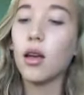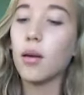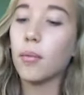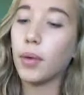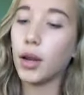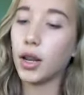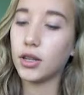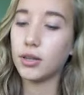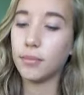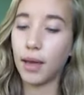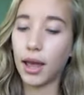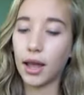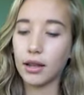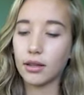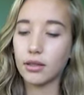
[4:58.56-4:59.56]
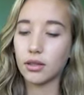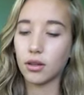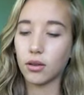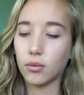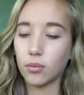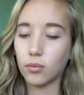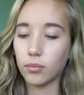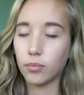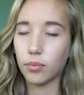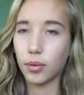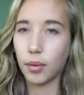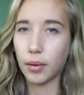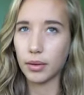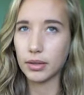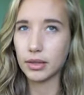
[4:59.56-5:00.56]
But it's matte, so. But it
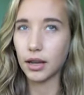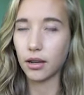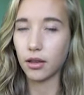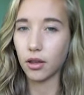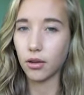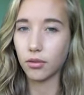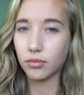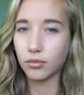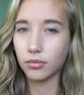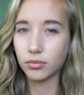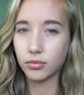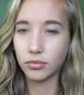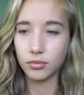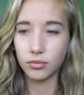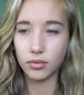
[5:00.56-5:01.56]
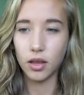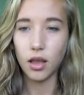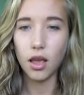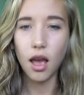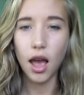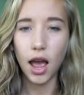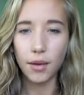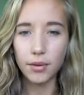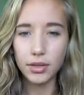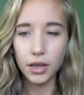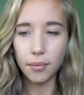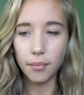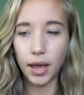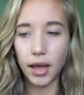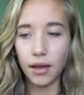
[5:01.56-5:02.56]
makes my skin glow. I always thought
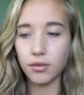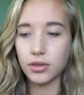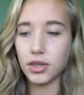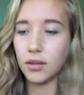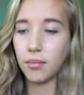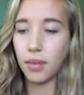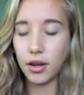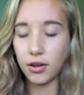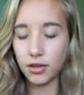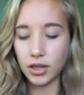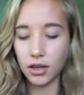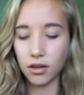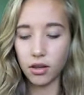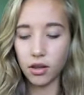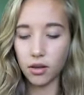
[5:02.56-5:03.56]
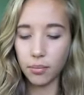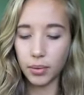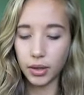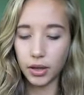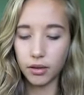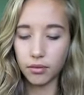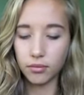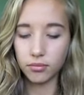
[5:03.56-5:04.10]
matte did not make your skin glow, but